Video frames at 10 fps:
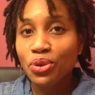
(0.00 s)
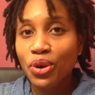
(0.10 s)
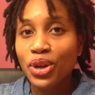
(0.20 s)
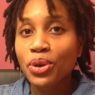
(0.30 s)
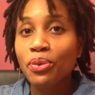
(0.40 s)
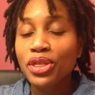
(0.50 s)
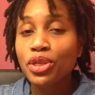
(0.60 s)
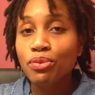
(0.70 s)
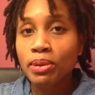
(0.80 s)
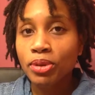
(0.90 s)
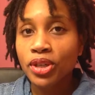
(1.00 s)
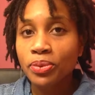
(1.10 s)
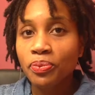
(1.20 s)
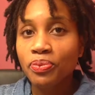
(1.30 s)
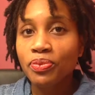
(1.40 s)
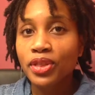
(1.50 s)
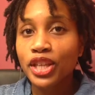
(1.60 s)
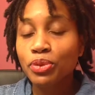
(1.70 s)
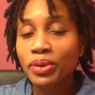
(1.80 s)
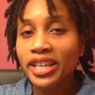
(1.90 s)
on with the ribber.
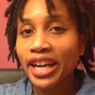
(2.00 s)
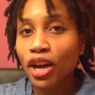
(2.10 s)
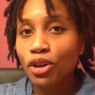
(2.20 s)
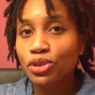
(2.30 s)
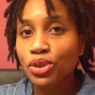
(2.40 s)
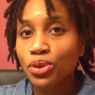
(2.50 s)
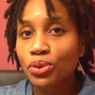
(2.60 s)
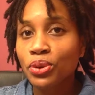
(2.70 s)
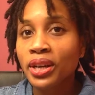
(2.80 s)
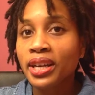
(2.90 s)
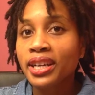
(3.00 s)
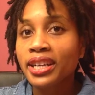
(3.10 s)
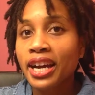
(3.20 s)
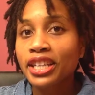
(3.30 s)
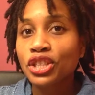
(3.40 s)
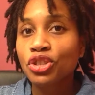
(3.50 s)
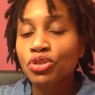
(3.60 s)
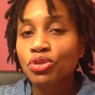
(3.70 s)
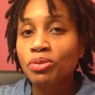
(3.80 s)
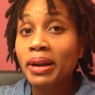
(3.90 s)
This week, I also got
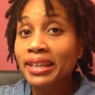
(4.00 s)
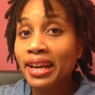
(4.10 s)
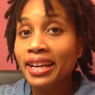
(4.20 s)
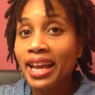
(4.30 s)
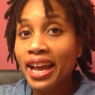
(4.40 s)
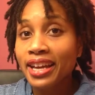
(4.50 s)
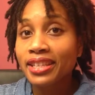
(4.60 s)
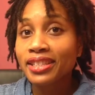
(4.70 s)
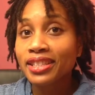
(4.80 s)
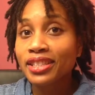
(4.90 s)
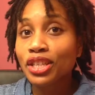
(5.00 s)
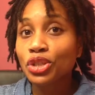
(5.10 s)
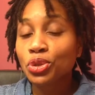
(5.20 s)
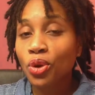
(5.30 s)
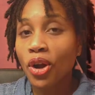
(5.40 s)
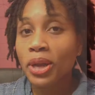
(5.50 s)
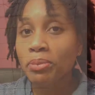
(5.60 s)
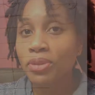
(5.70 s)
into my nine heads drawing